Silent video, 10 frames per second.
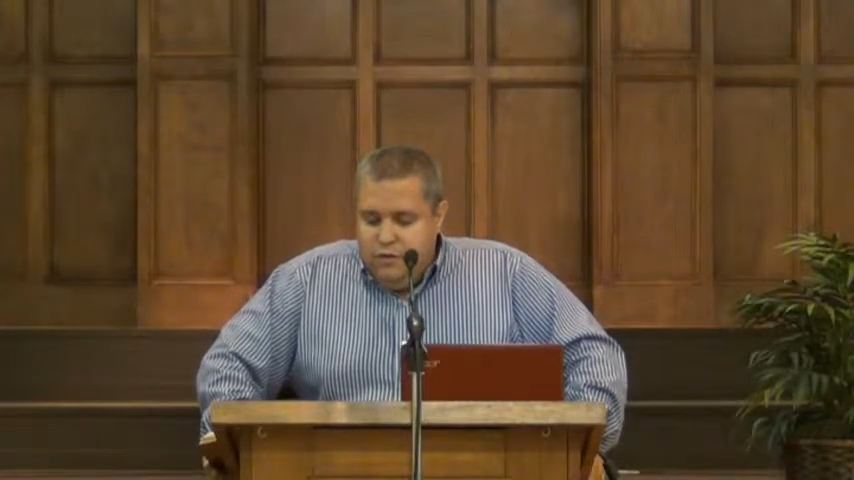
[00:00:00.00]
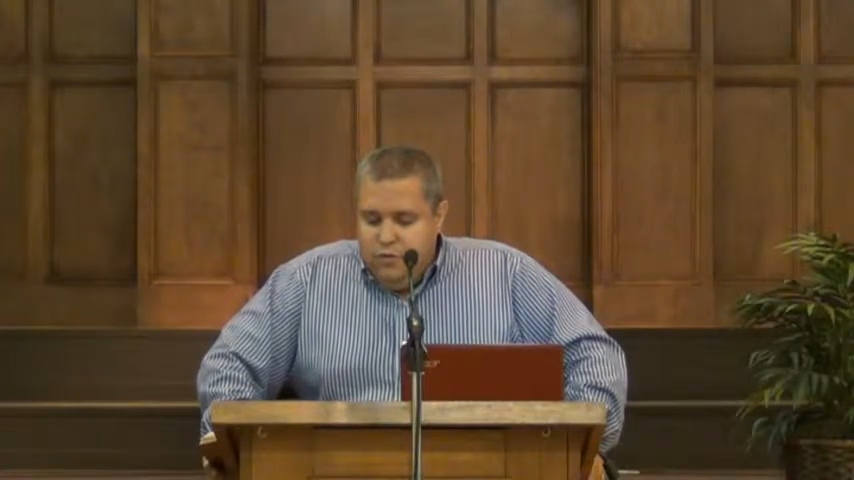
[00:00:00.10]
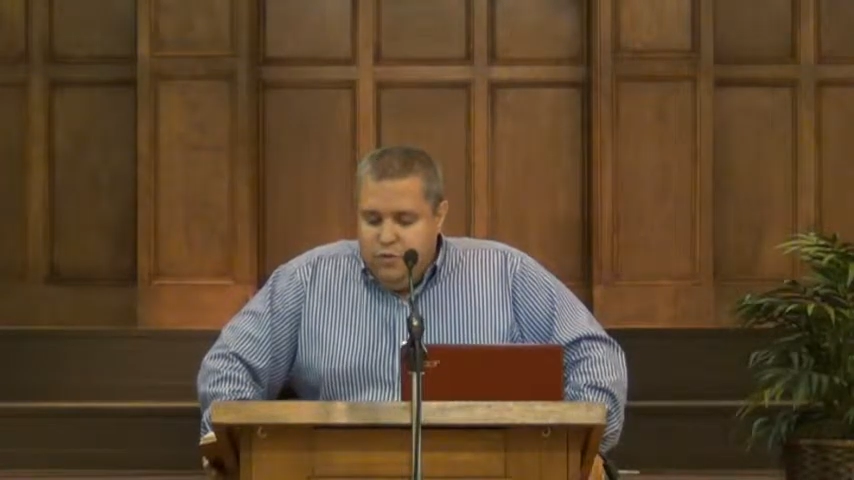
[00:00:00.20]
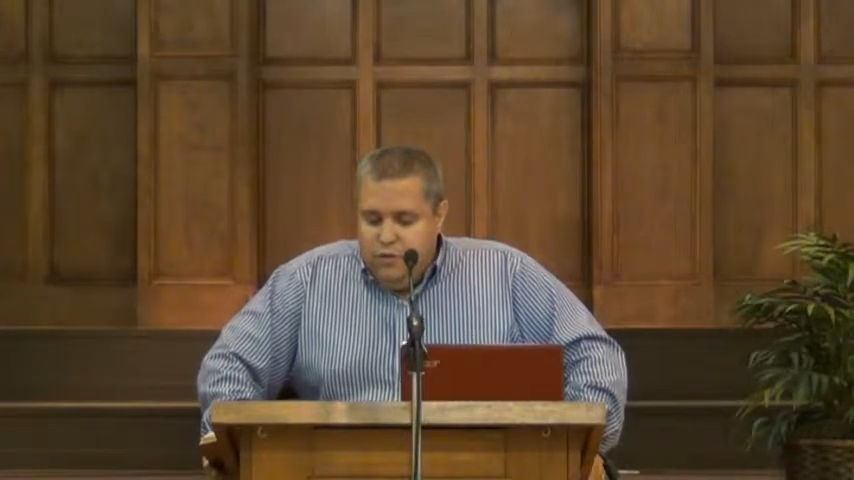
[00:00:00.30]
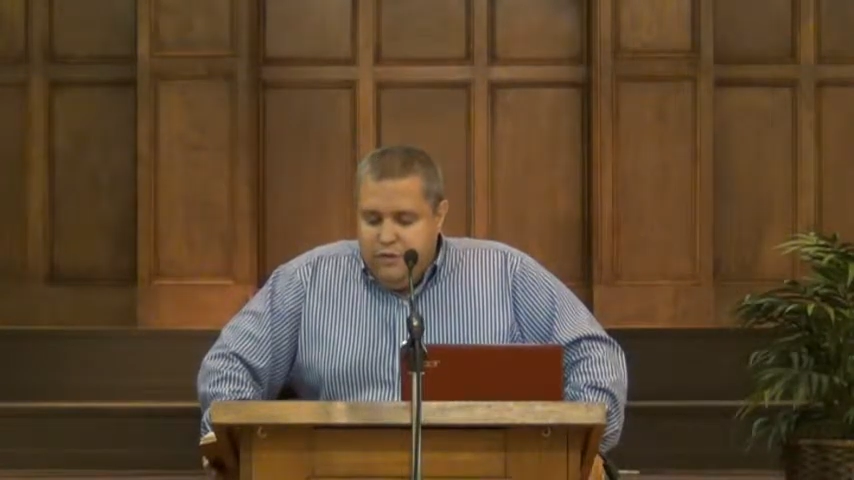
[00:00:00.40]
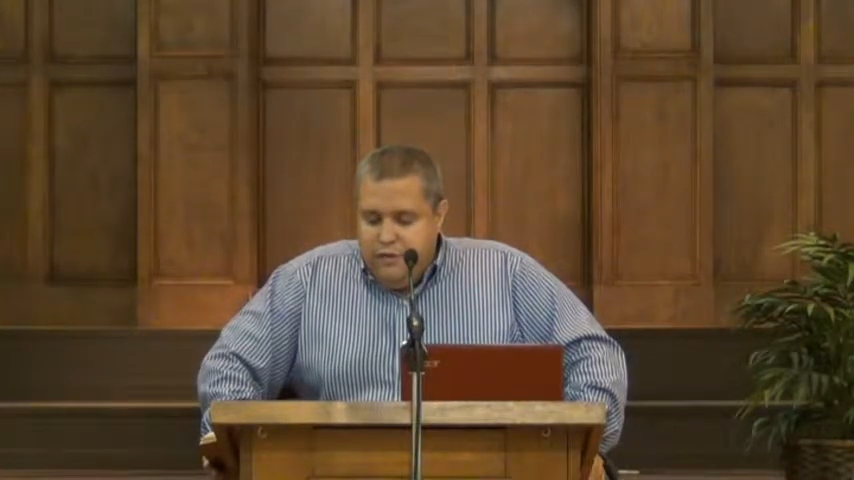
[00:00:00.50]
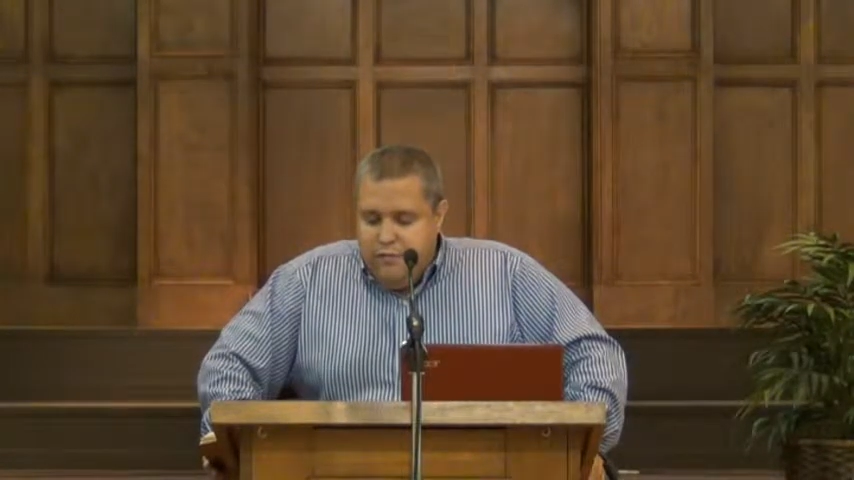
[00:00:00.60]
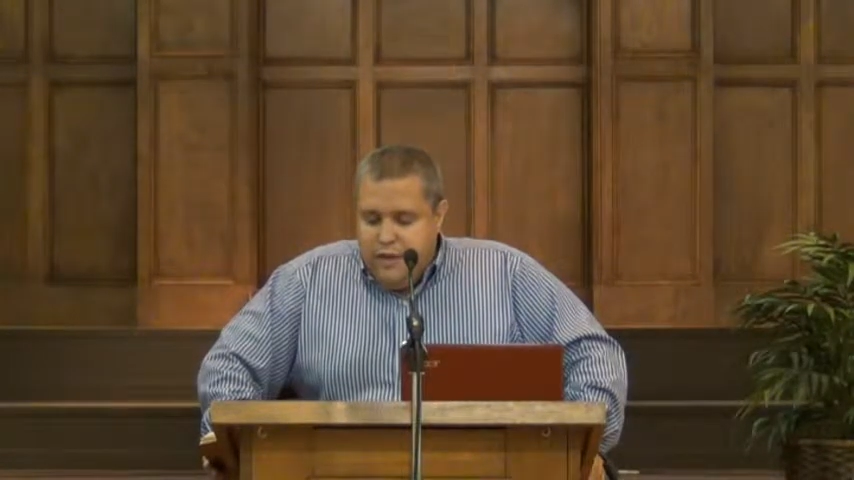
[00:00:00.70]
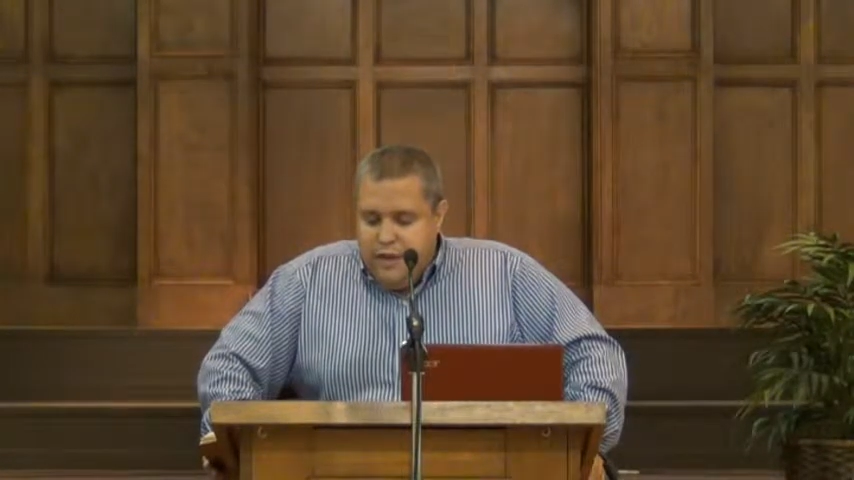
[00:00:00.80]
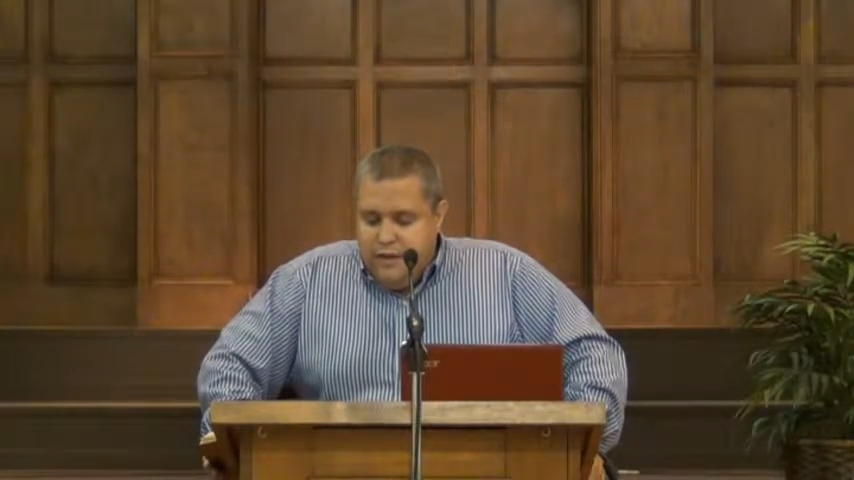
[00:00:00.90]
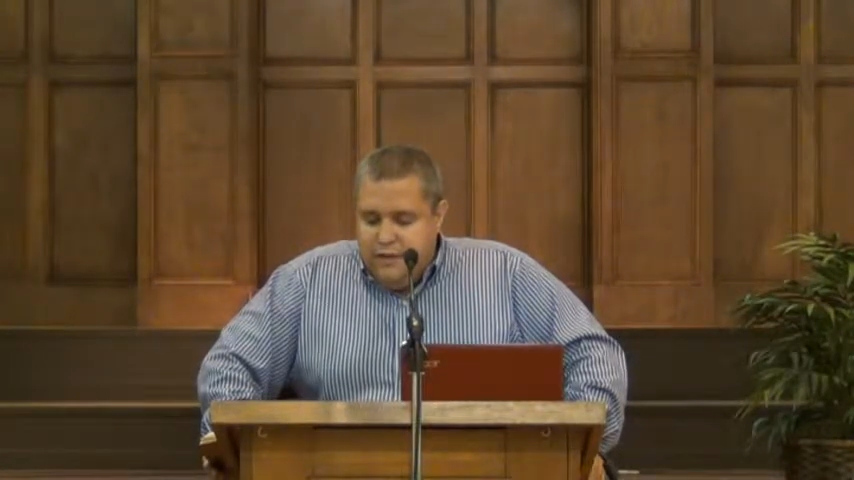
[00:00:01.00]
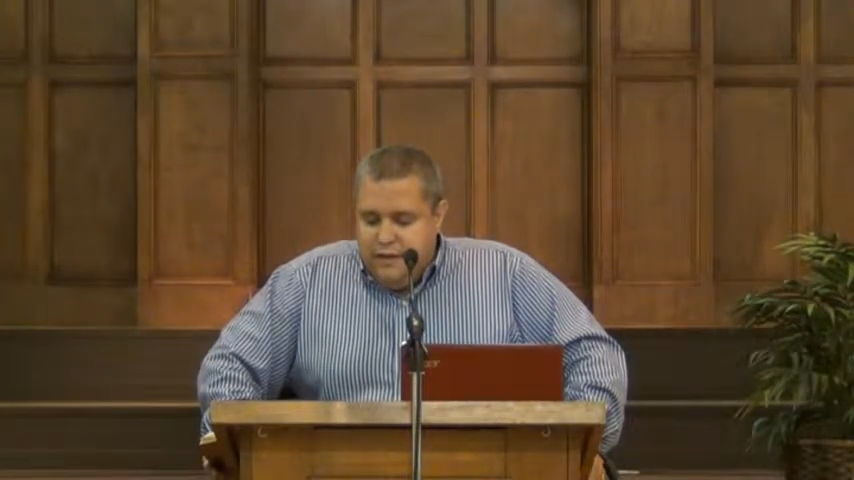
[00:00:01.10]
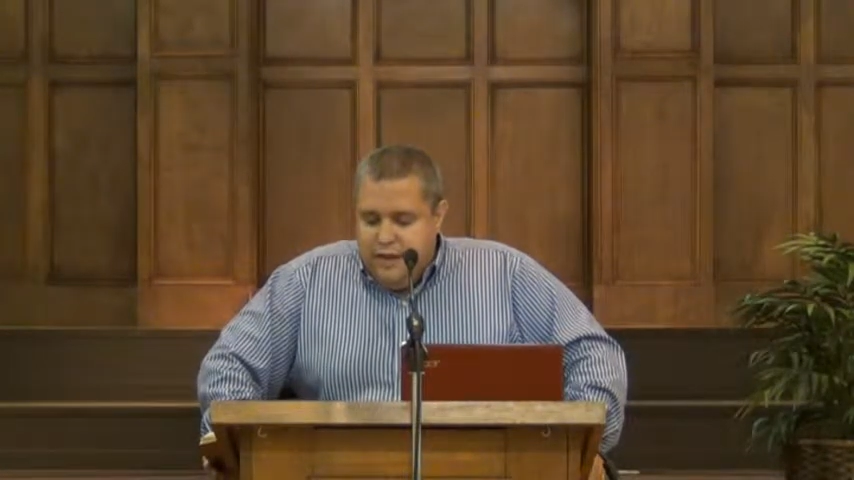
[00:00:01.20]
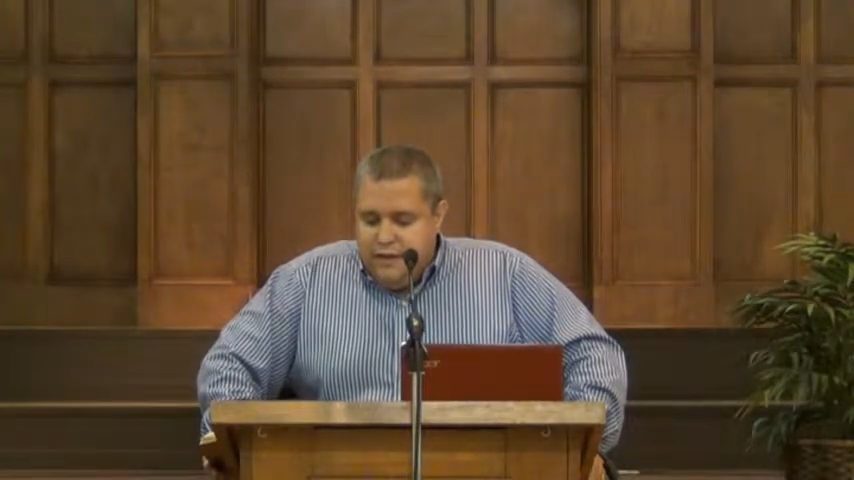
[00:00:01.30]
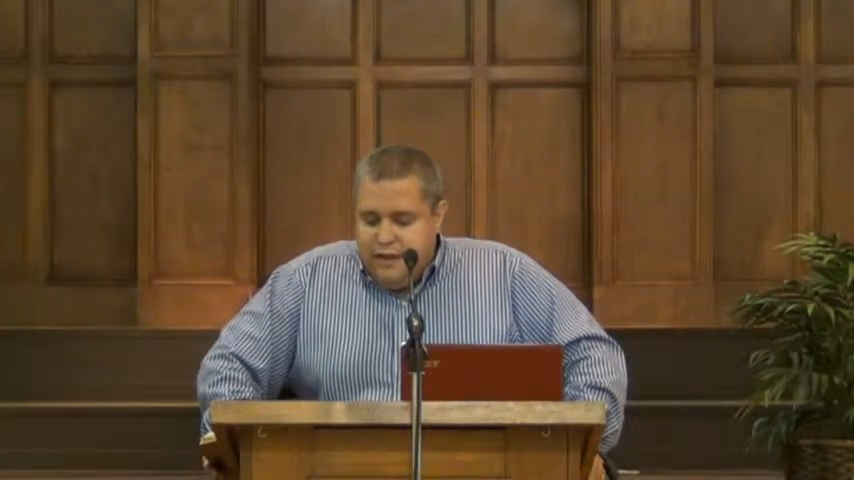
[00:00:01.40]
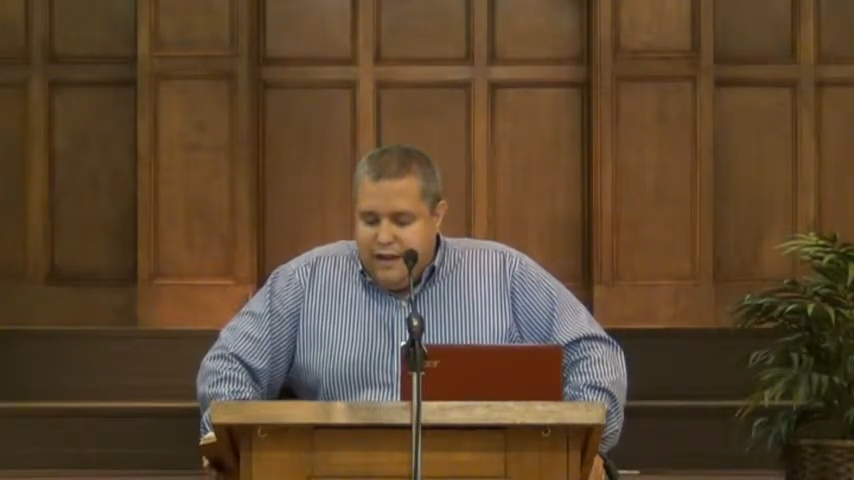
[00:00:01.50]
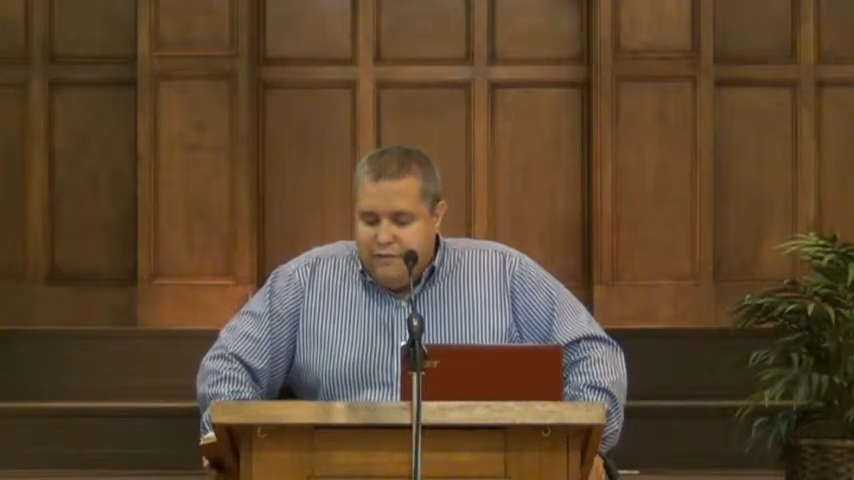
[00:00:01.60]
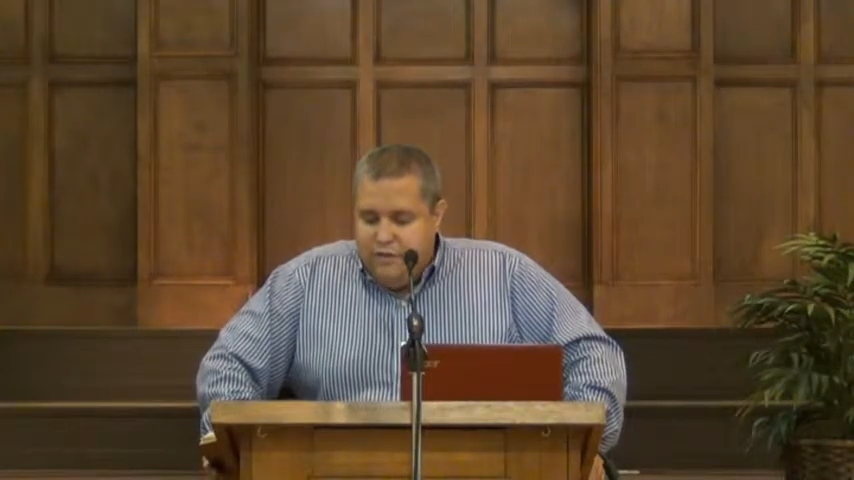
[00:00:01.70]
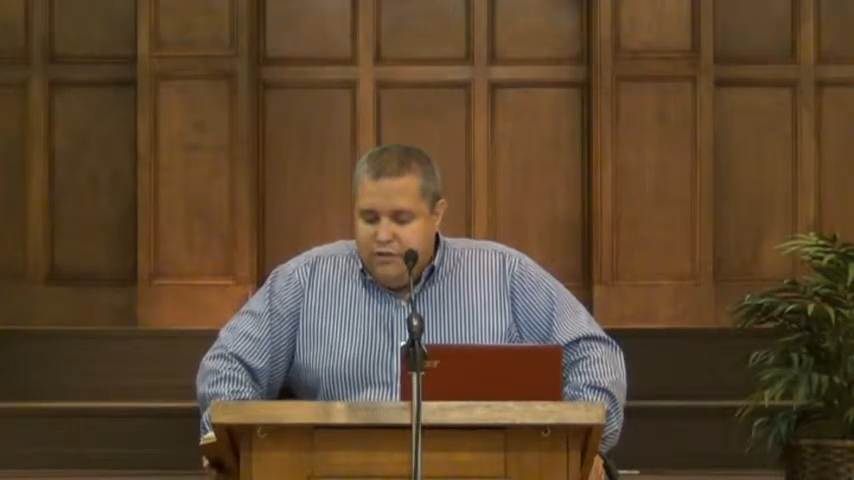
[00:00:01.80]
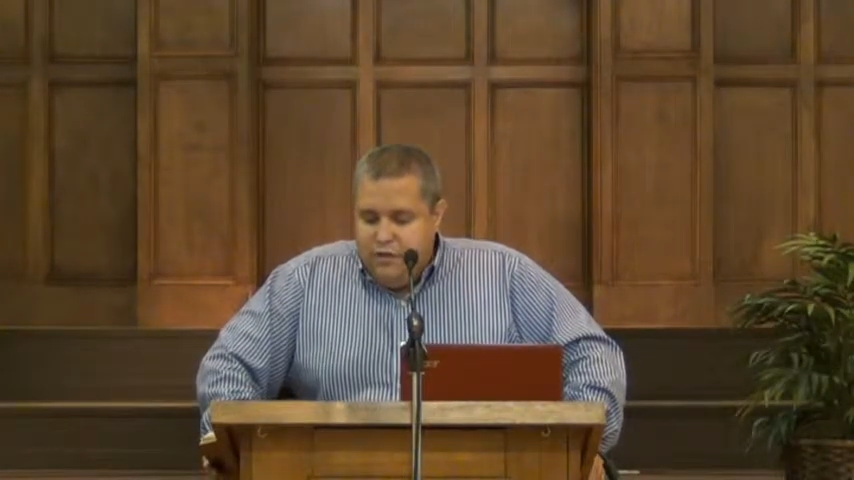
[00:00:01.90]
nor will there be anything like it
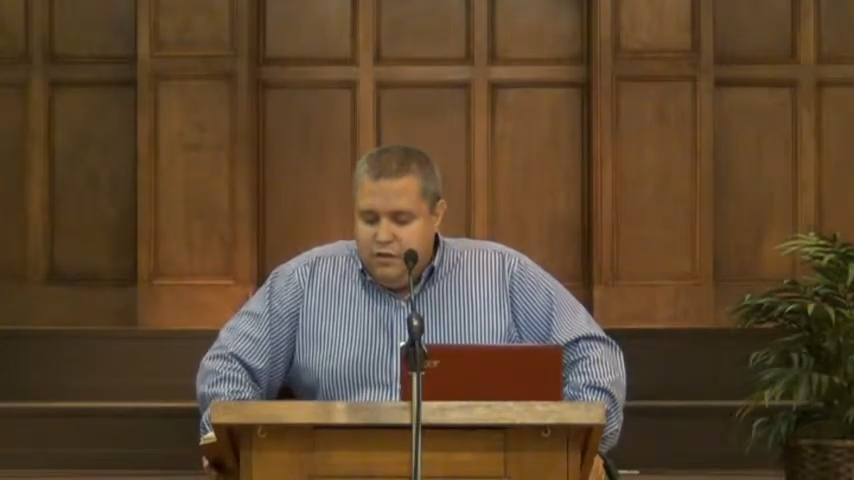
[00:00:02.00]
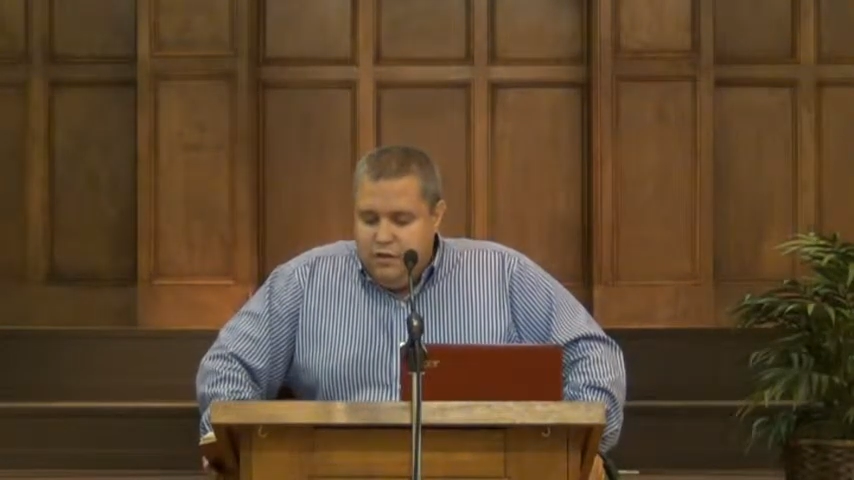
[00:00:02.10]
after it,